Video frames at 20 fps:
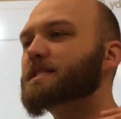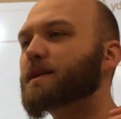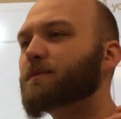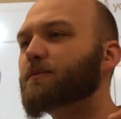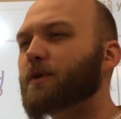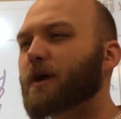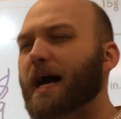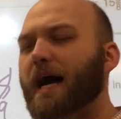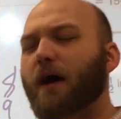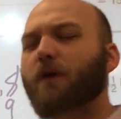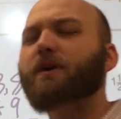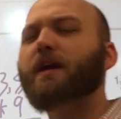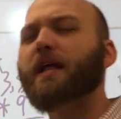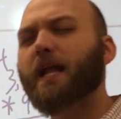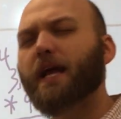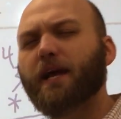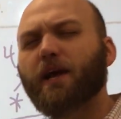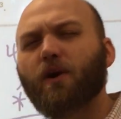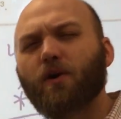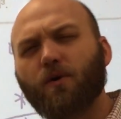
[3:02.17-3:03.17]
say, well, how
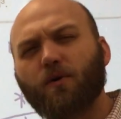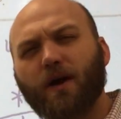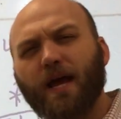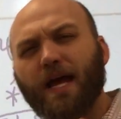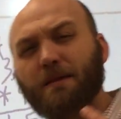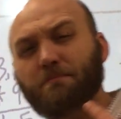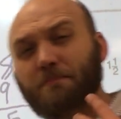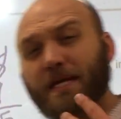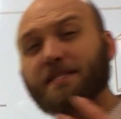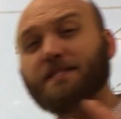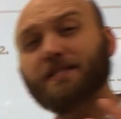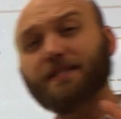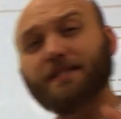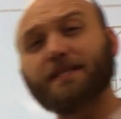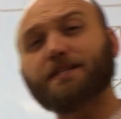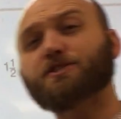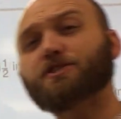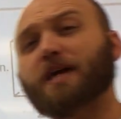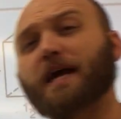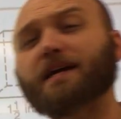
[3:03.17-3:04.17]
can I go and
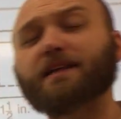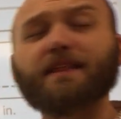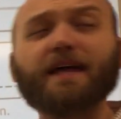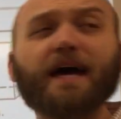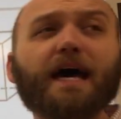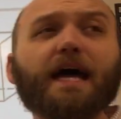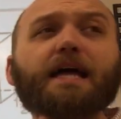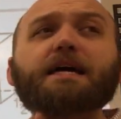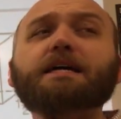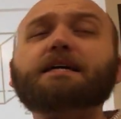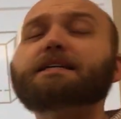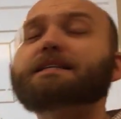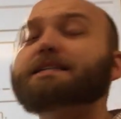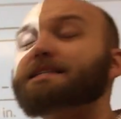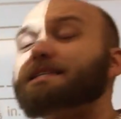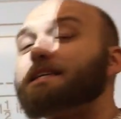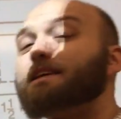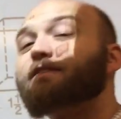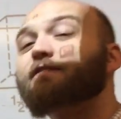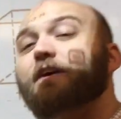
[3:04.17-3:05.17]
mentally check that
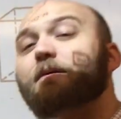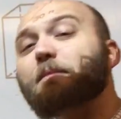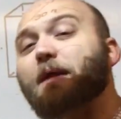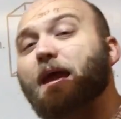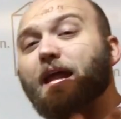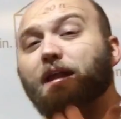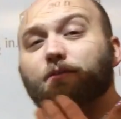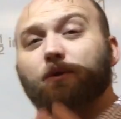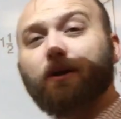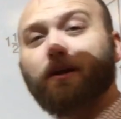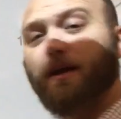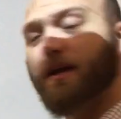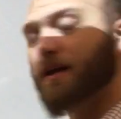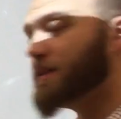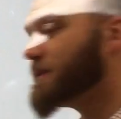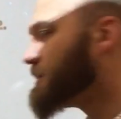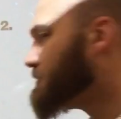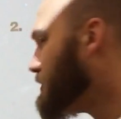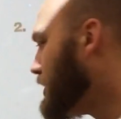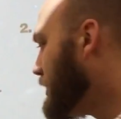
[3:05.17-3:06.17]
to see if I'm anywhere
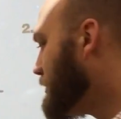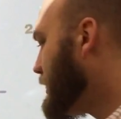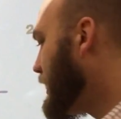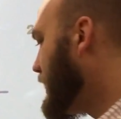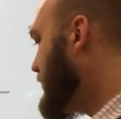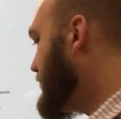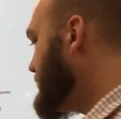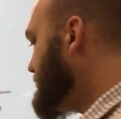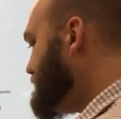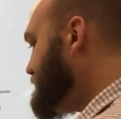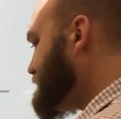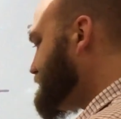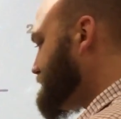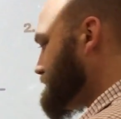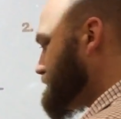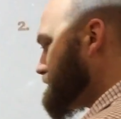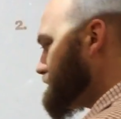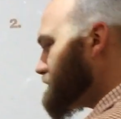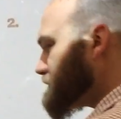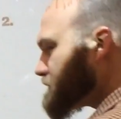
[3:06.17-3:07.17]
in the ballpark?
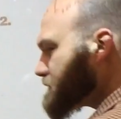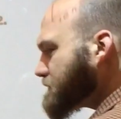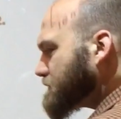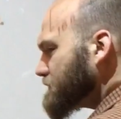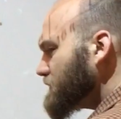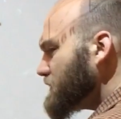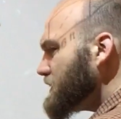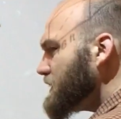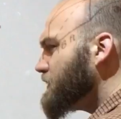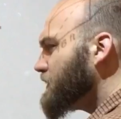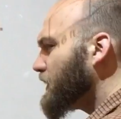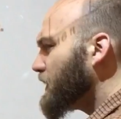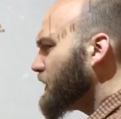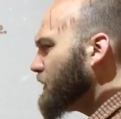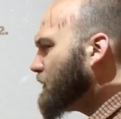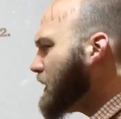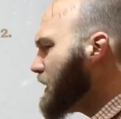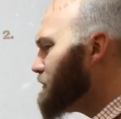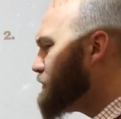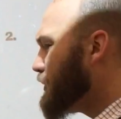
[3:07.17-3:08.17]

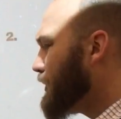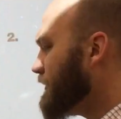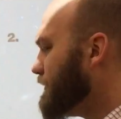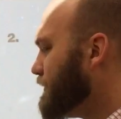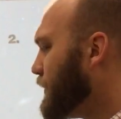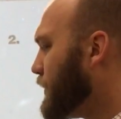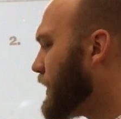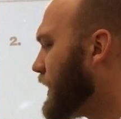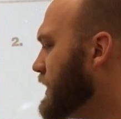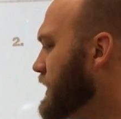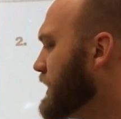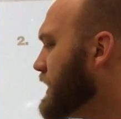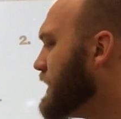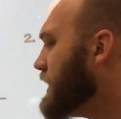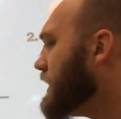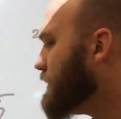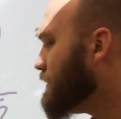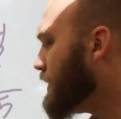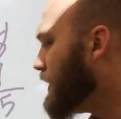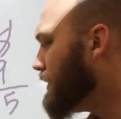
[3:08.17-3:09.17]
31.4.
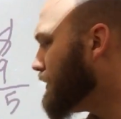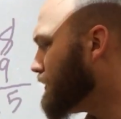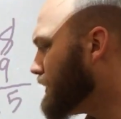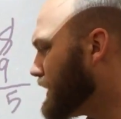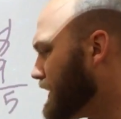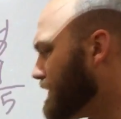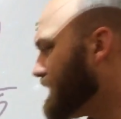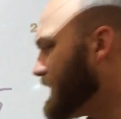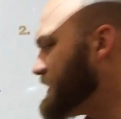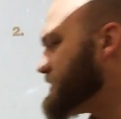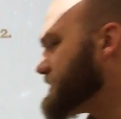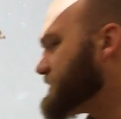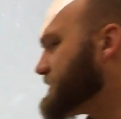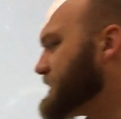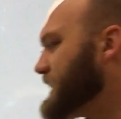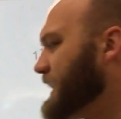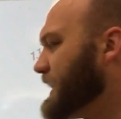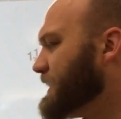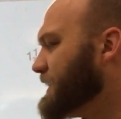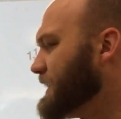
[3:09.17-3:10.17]
Well, what if I
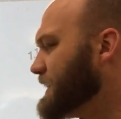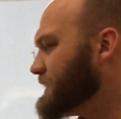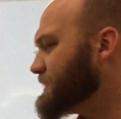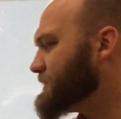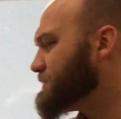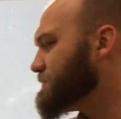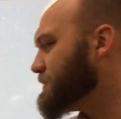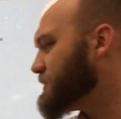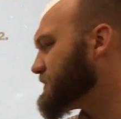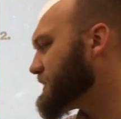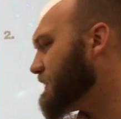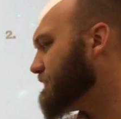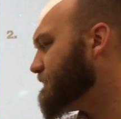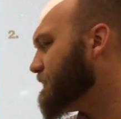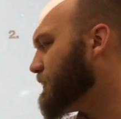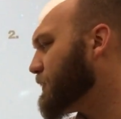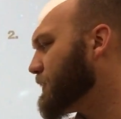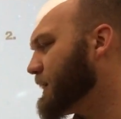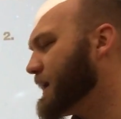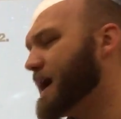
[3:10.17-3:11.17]
just take this and we'll say
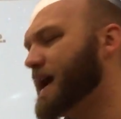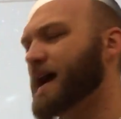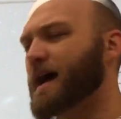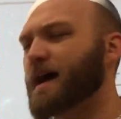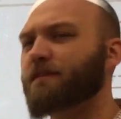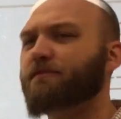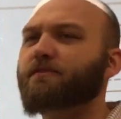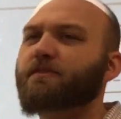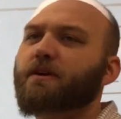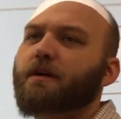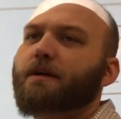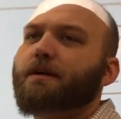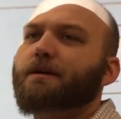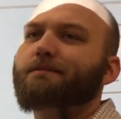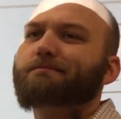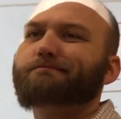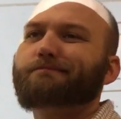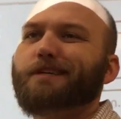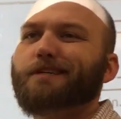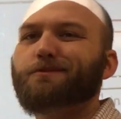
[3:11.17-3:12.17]
4.5?
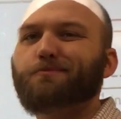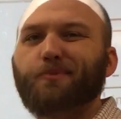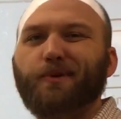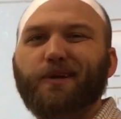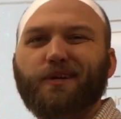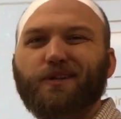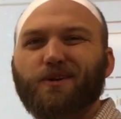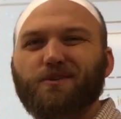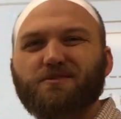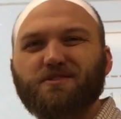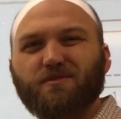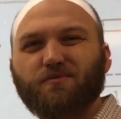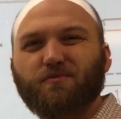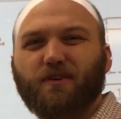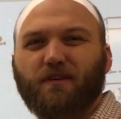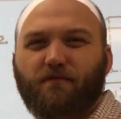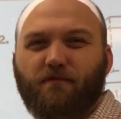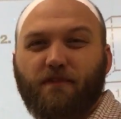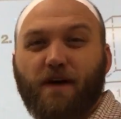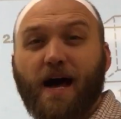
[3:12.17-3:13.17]
That's pretty close to
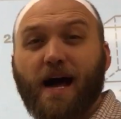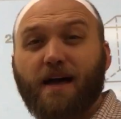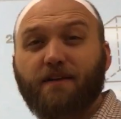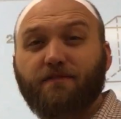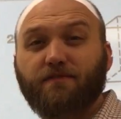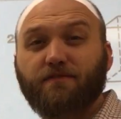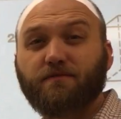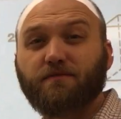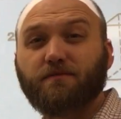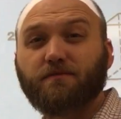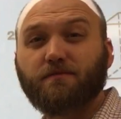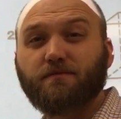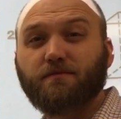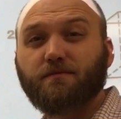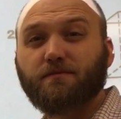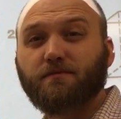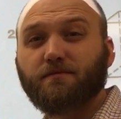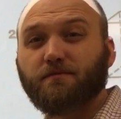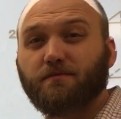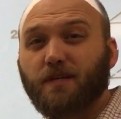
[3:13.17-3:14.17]
what, 5,
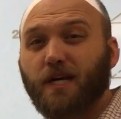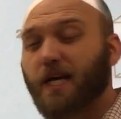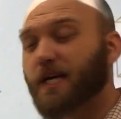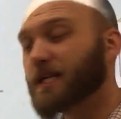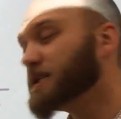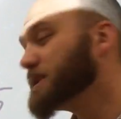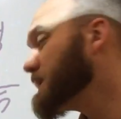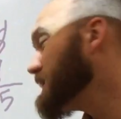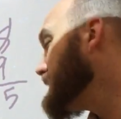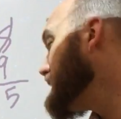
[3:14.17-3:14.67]
right?